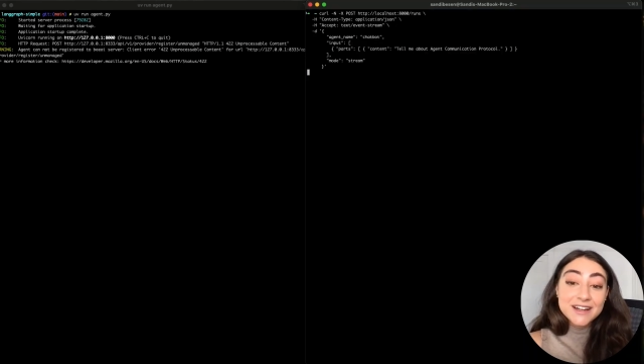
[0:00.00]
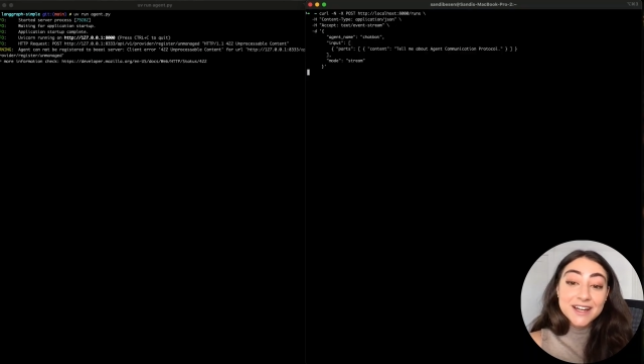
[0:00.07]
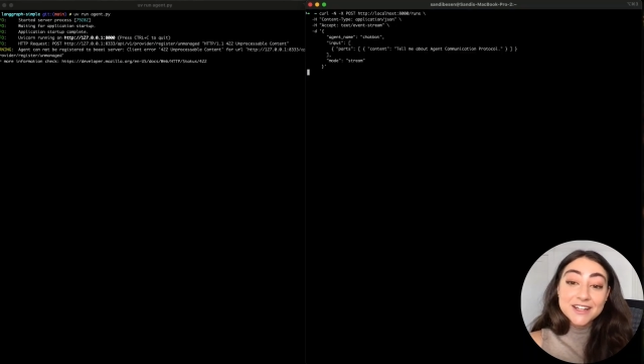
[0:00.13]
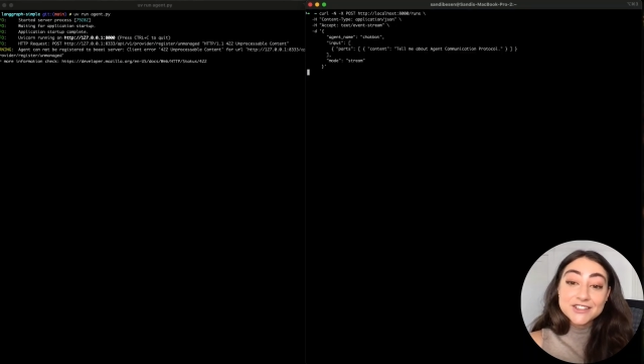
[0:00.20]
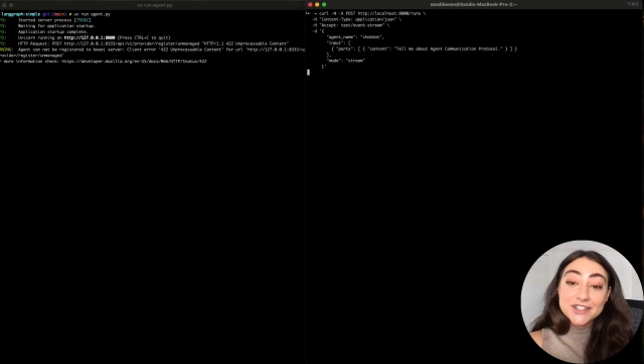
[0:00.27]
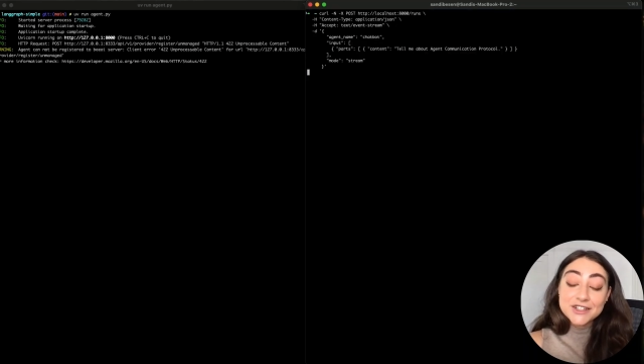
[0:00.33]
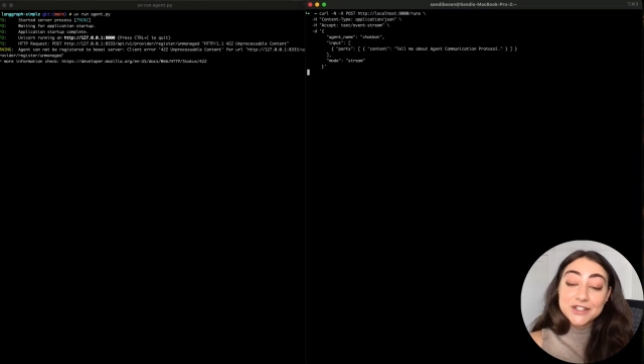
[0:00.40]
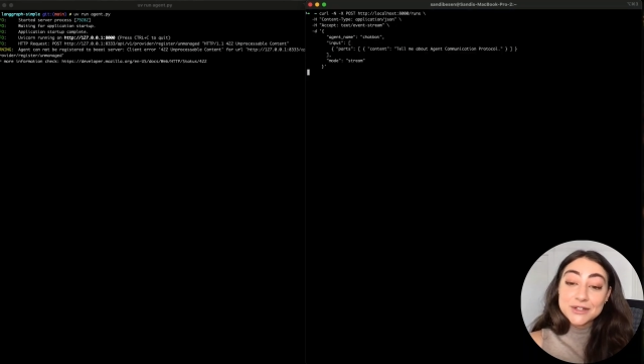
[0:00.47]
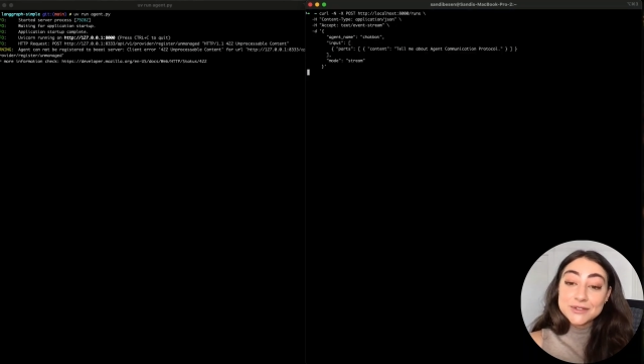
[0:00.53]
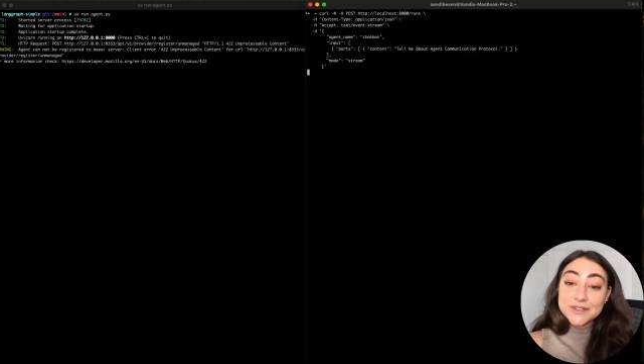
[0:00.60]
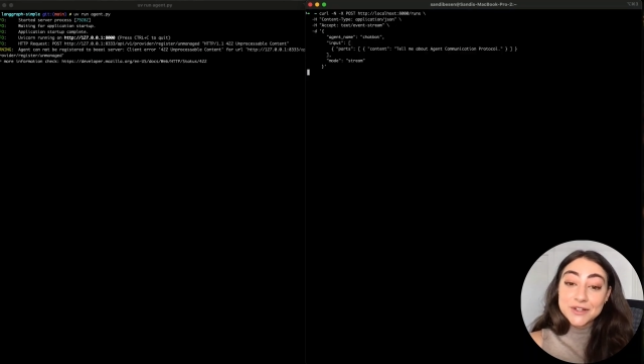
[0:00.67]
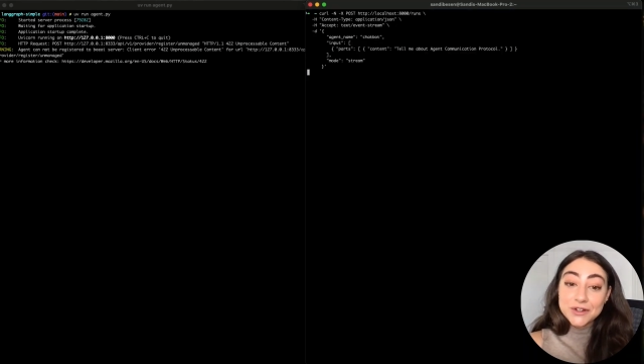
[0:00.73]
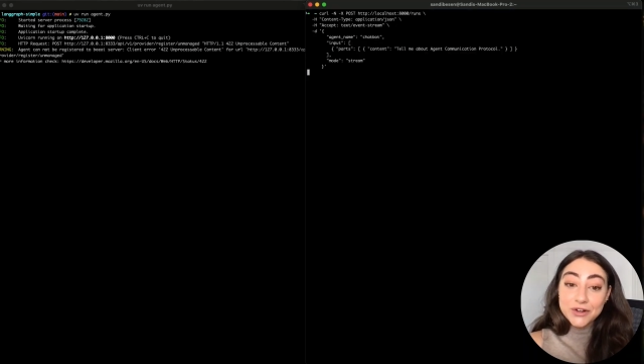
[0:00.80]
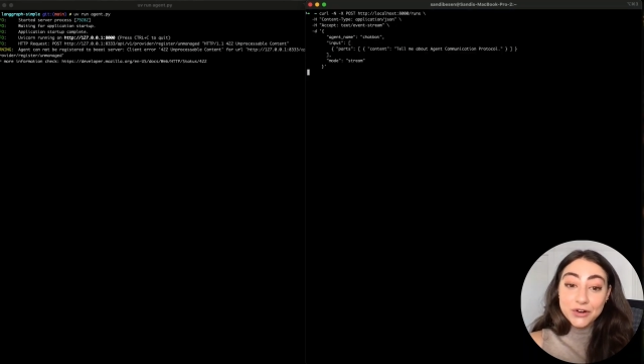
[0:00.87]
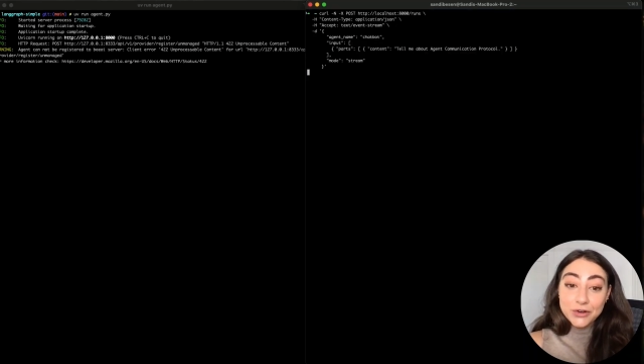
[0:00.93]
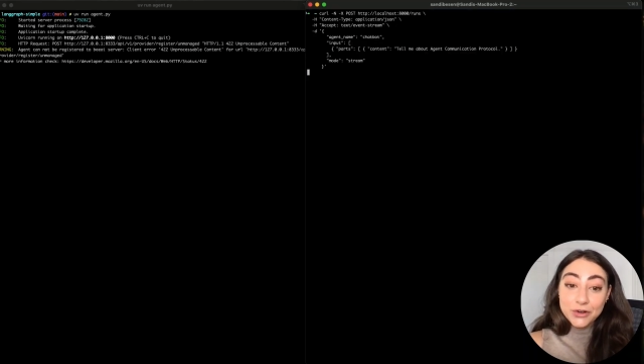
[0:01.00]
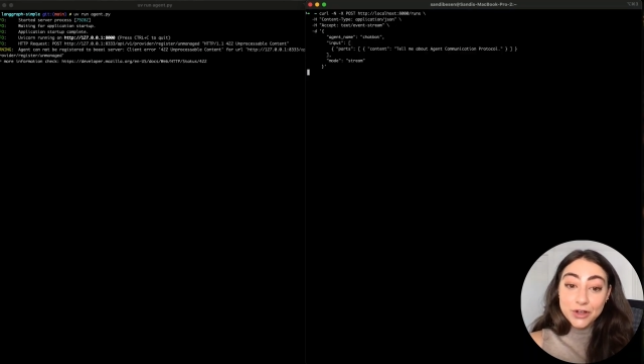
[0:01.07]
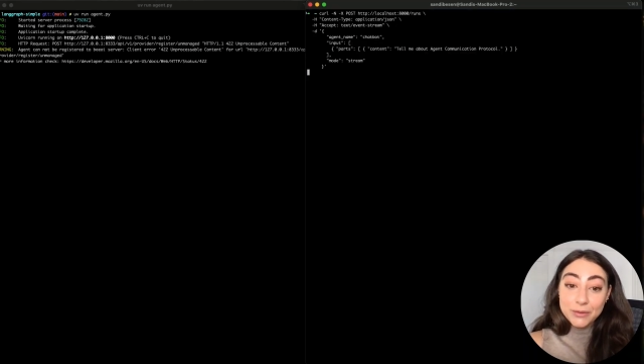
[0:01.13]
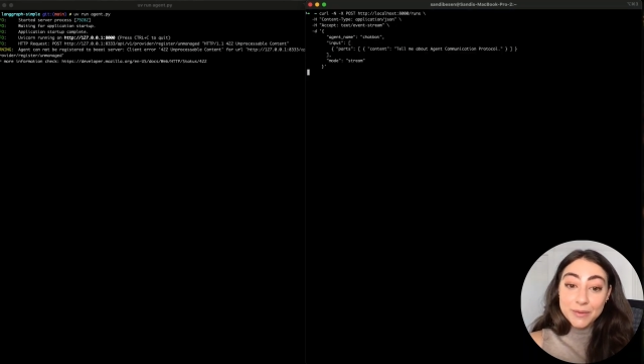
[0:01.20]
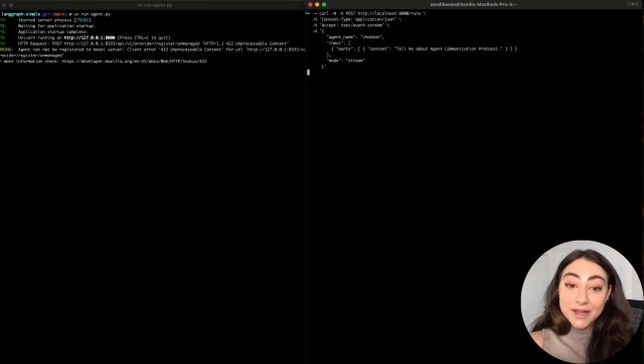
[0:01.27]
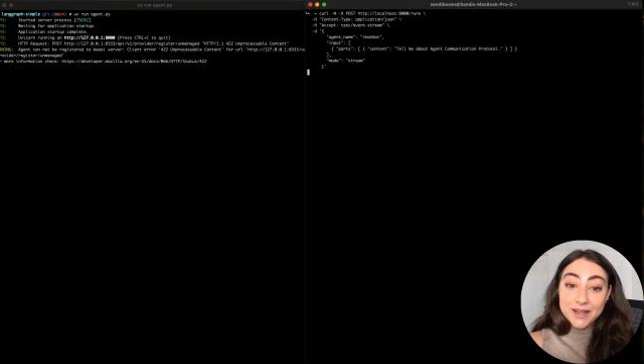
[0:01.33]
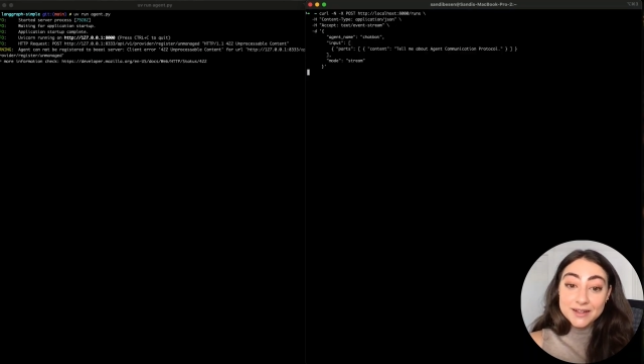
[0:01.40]
agent using a curl
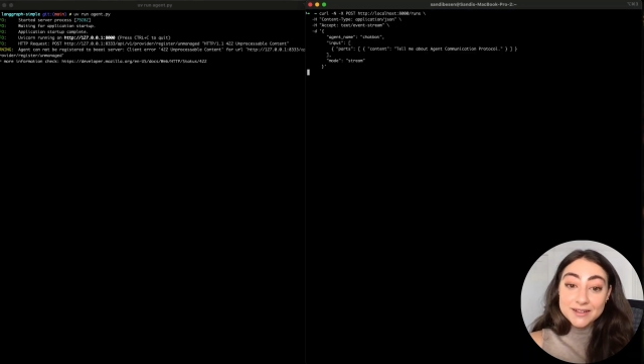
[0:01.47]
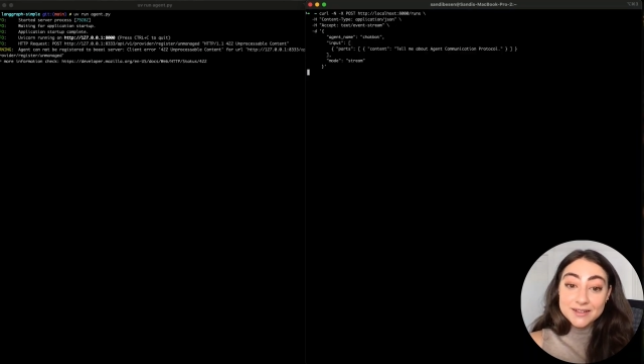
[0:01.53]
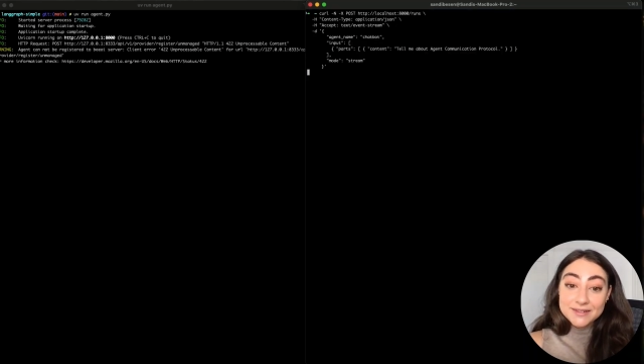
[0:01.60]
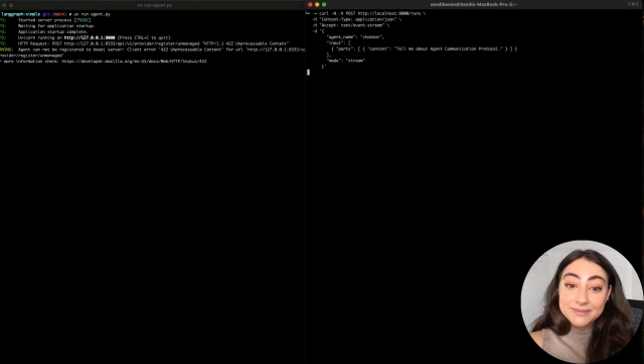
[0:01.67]
command.